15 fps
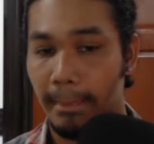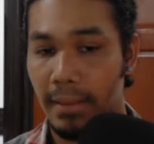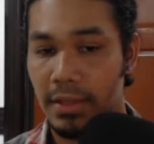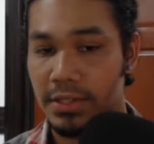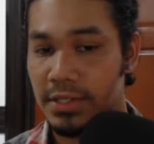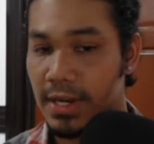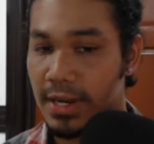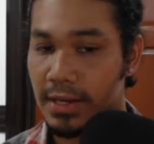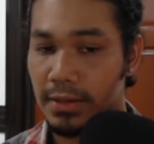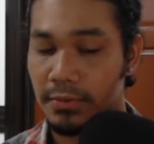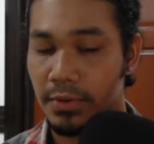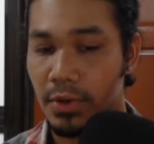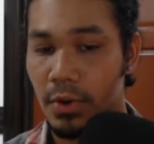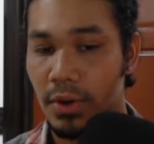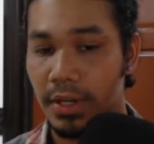And China
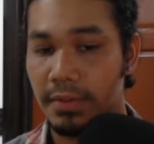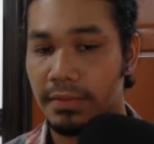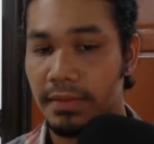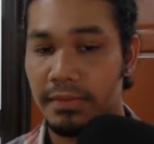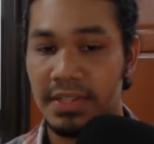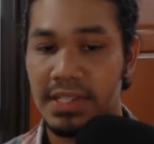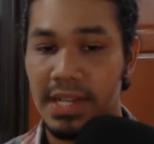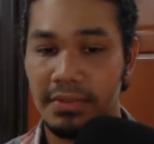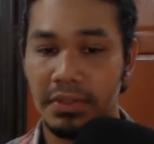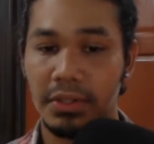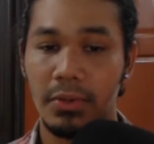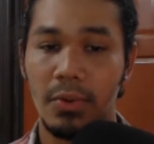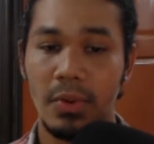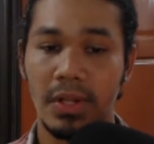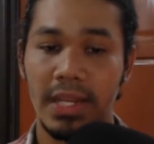recorded 57
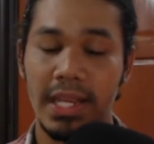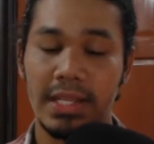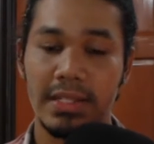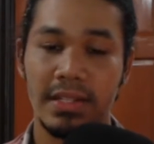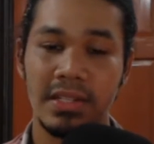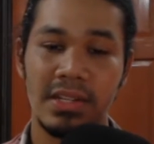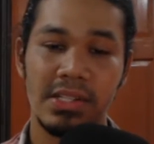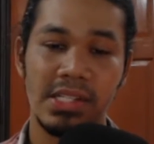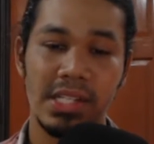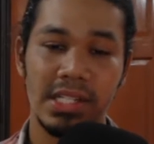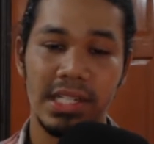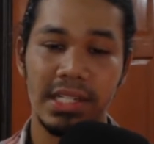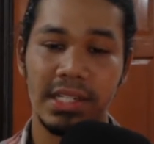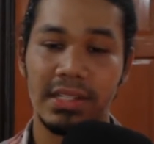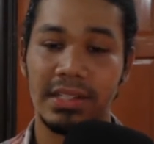local cases on Sunday,